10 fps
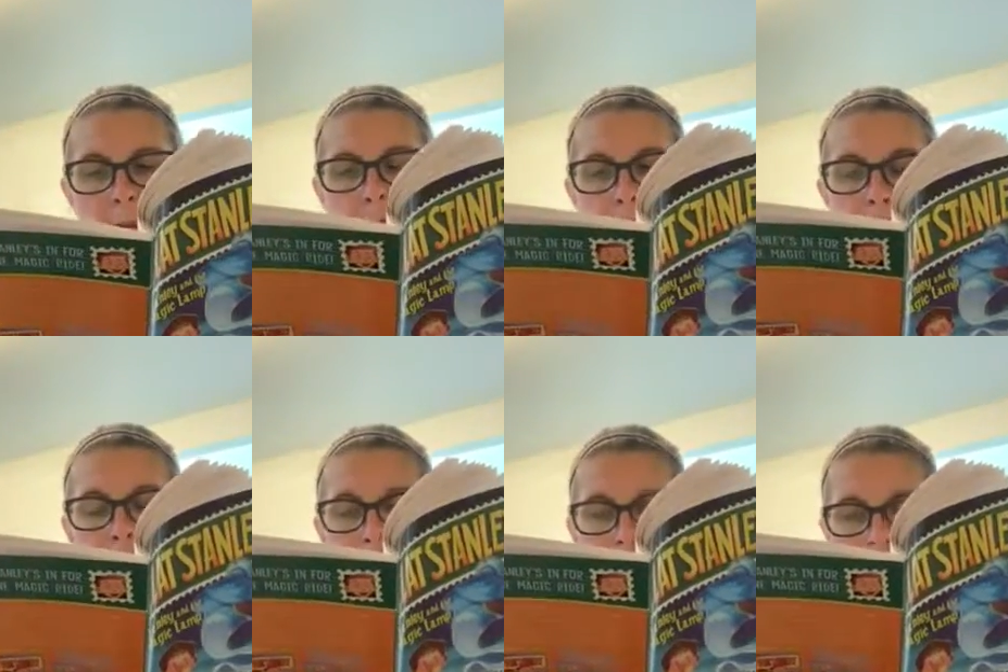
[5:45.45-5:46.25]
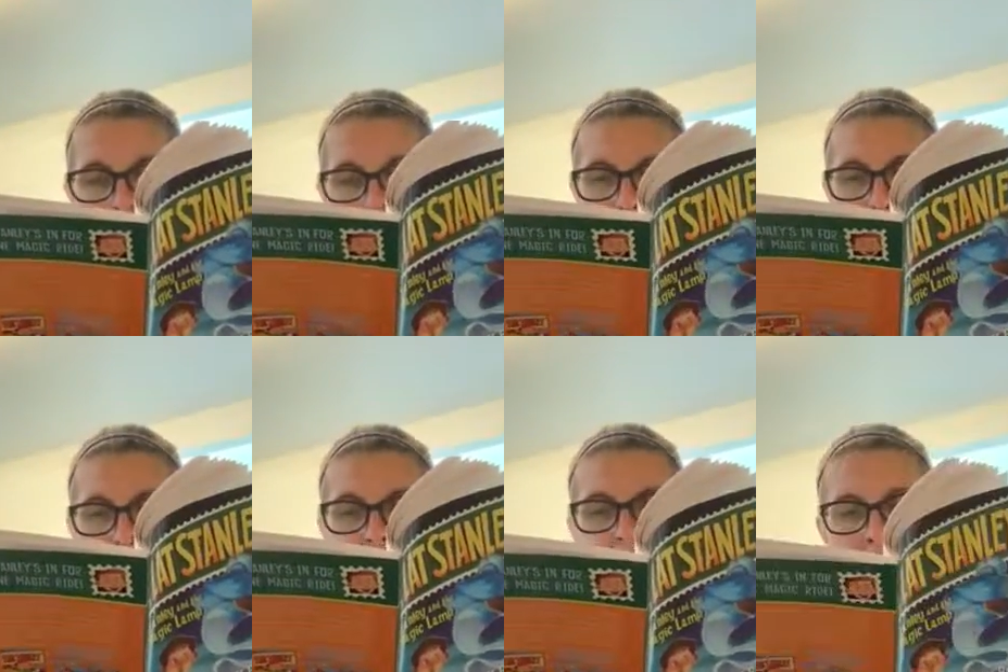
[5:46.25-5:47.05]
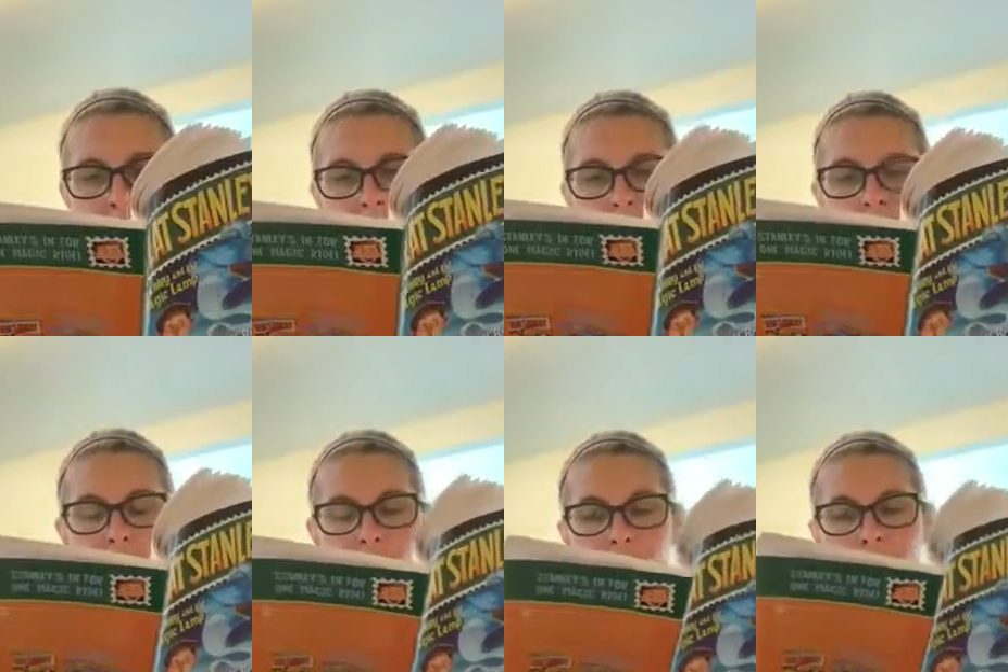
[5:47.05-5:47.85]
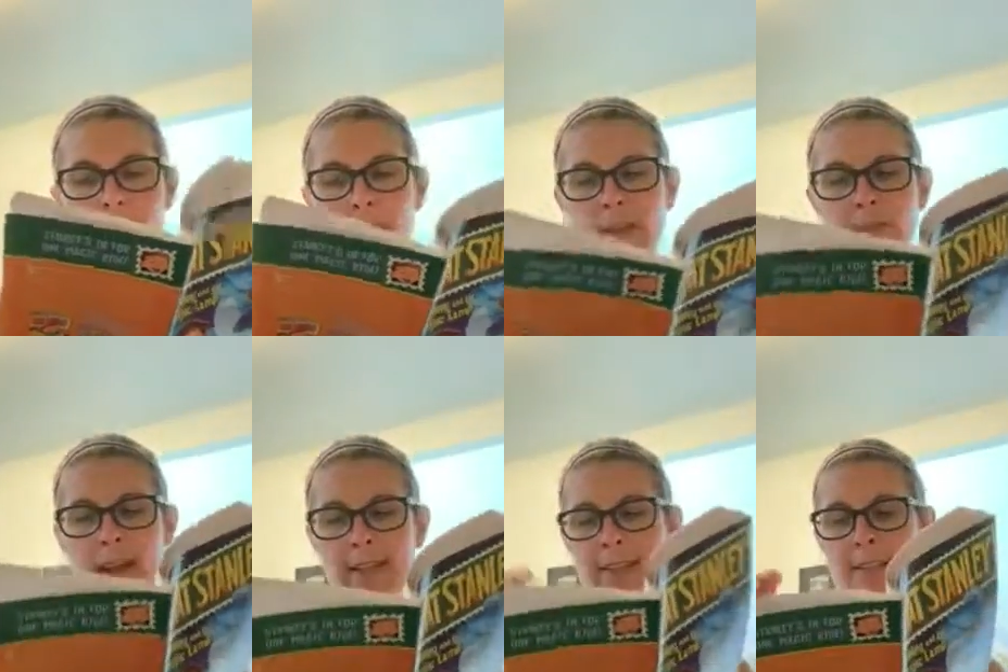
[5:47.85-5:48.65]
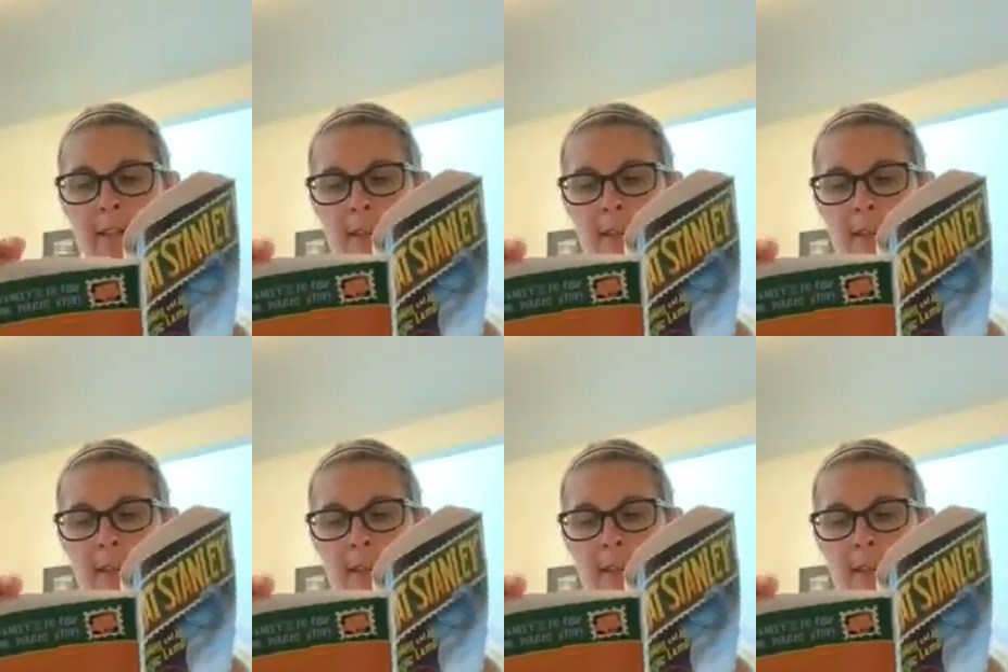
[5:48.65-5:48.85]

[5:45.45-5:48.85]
We were doing it, said Stanley, talking very fast,